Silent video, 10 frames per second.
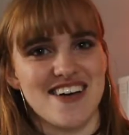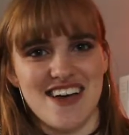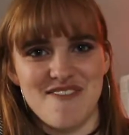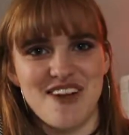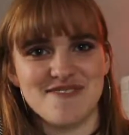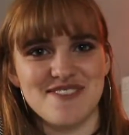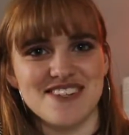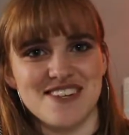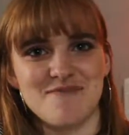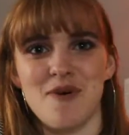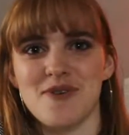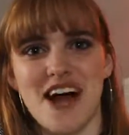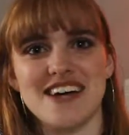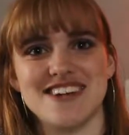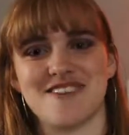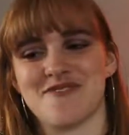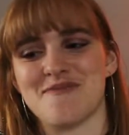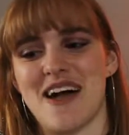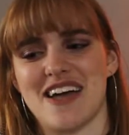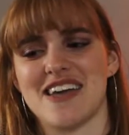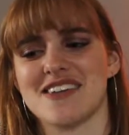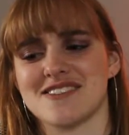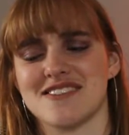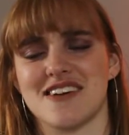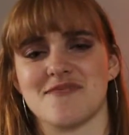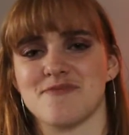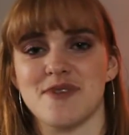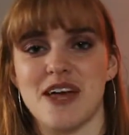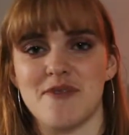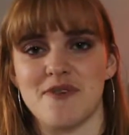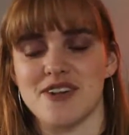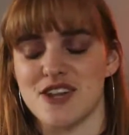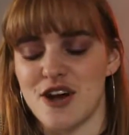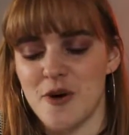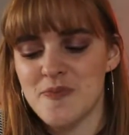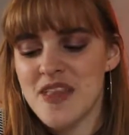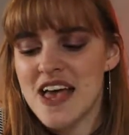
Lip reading: Like I might as well just get a bold eyeshadow from MAC. I can't just get like a plain one, you know?